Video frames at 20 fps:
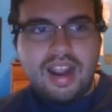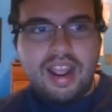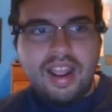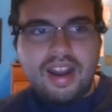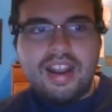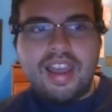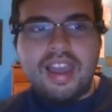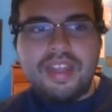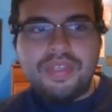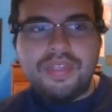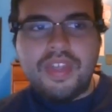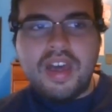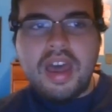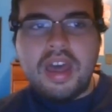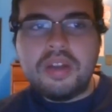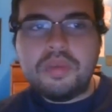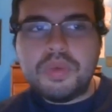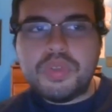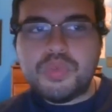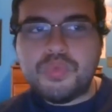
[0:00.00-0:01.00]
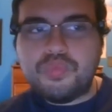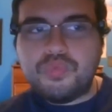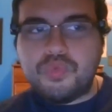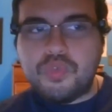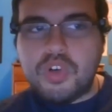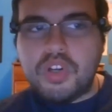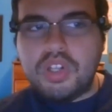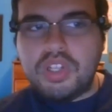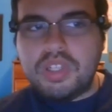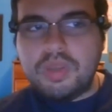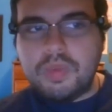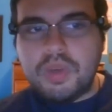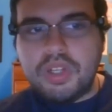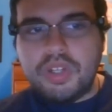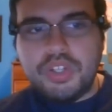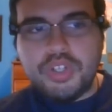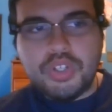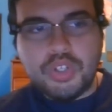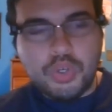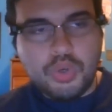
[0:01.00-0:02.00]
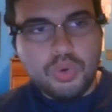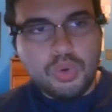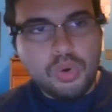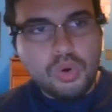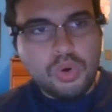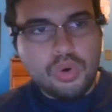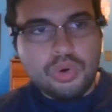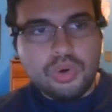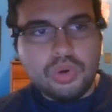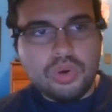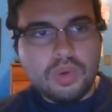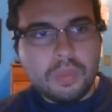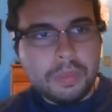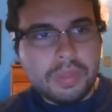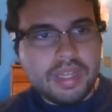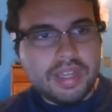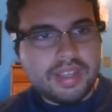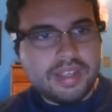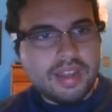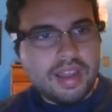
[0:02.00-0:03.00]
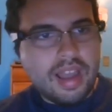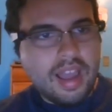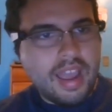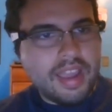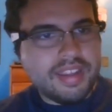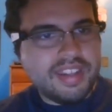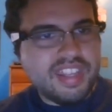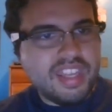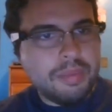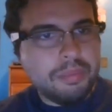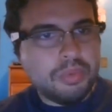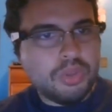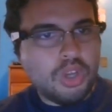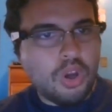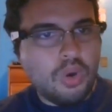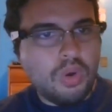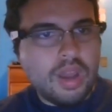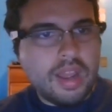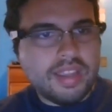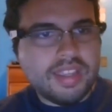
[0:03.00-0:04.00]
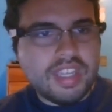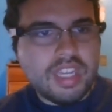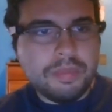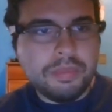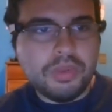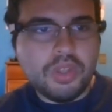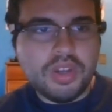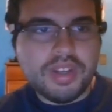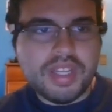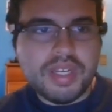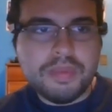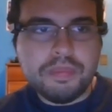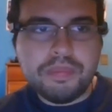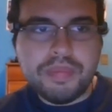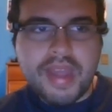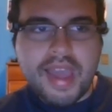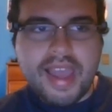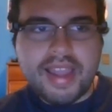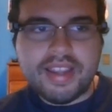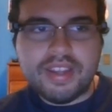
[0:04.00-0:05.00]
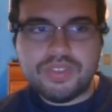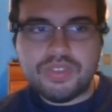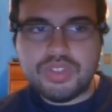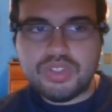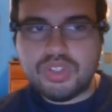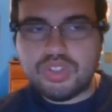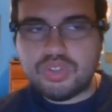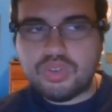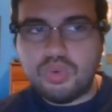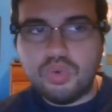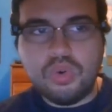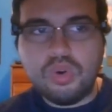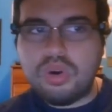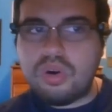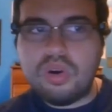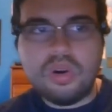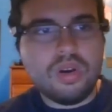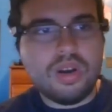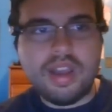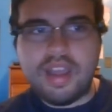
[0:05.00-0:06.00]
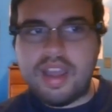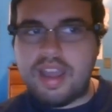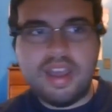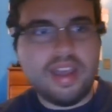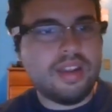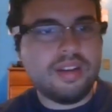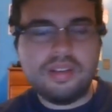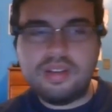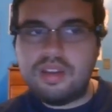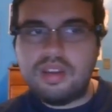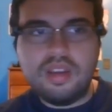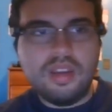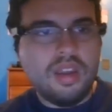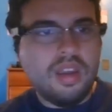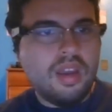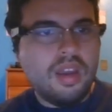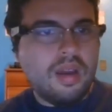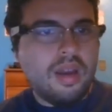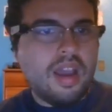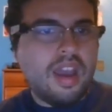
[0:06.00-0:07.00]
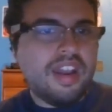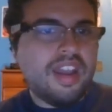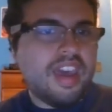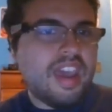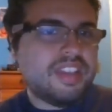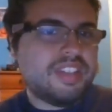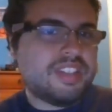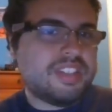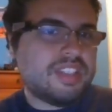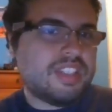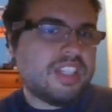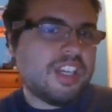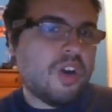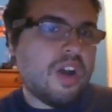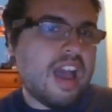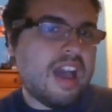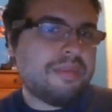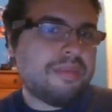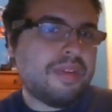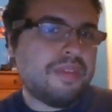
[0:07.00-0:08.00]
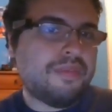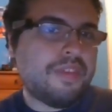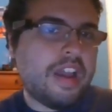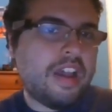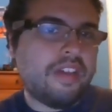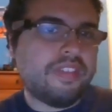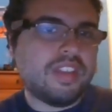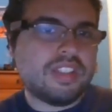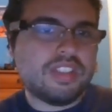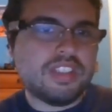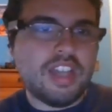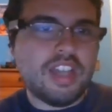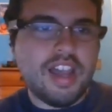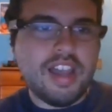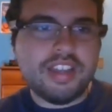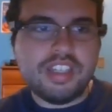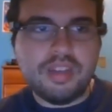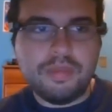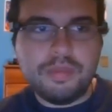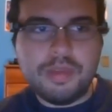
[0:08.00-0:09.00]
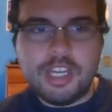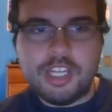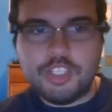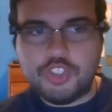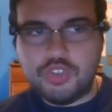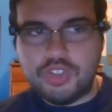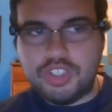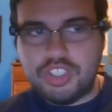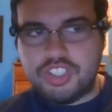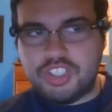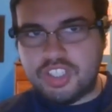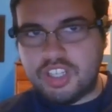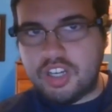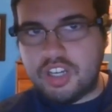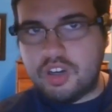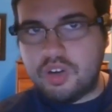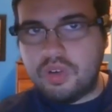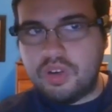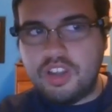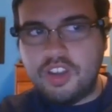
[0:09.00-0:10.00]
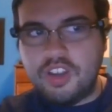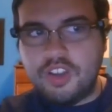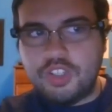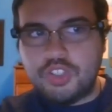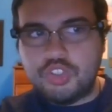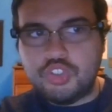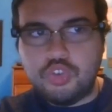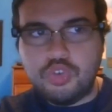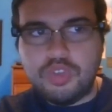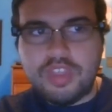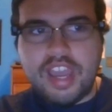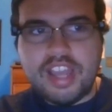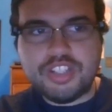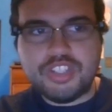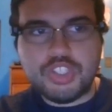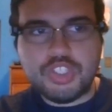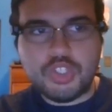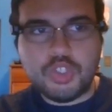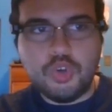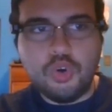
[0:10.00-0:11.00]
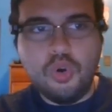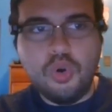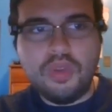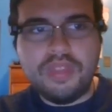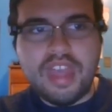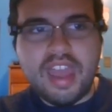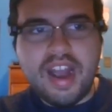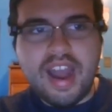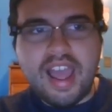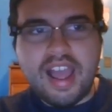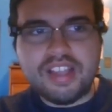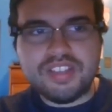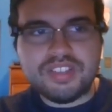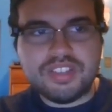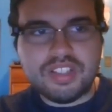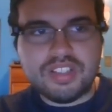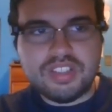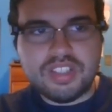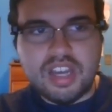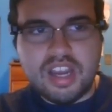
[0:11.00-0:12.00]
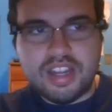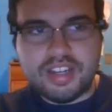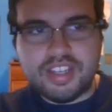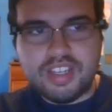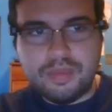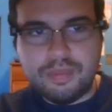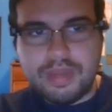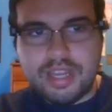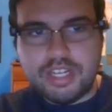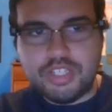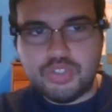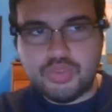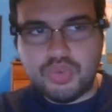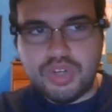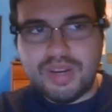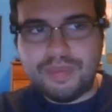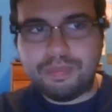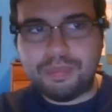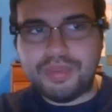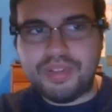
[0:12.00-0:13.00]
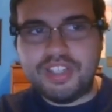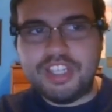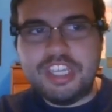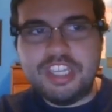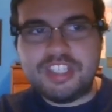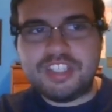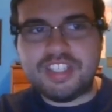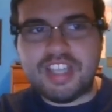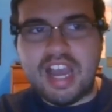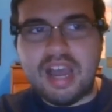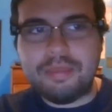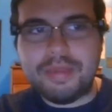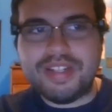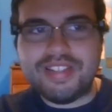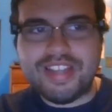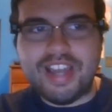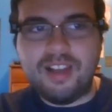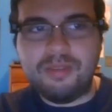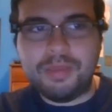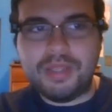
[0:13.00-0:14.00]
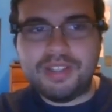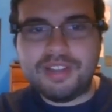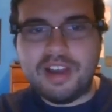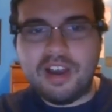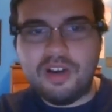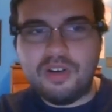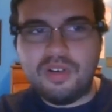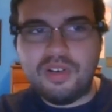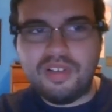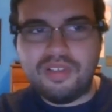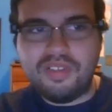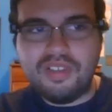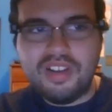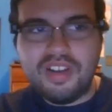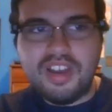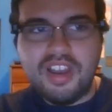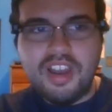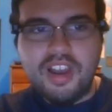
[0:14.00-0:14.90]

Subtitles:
And I thought it was really, really cool. Like, I keep looking back at the school, and I still haven't found the documentary. So, to that school that has the documentary, please comment down below